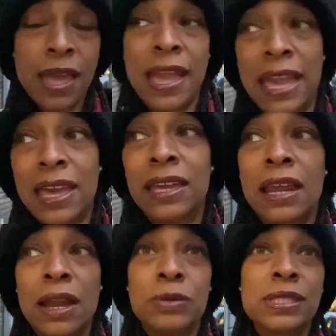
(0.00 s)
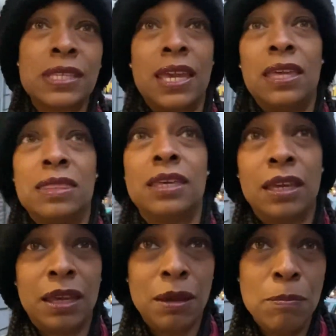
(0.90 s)
and I would say
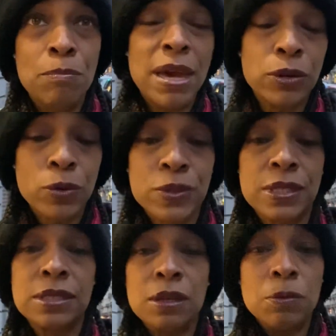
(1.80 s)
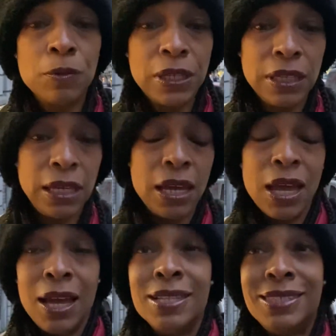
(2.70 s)
the medical system really
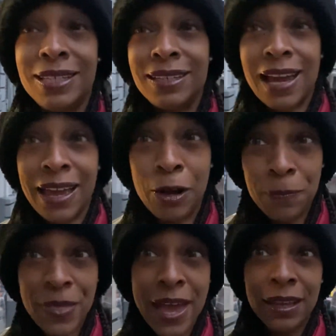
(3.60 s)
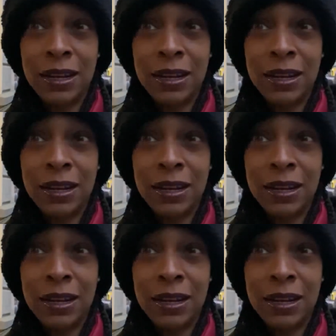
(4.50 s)
did not help that.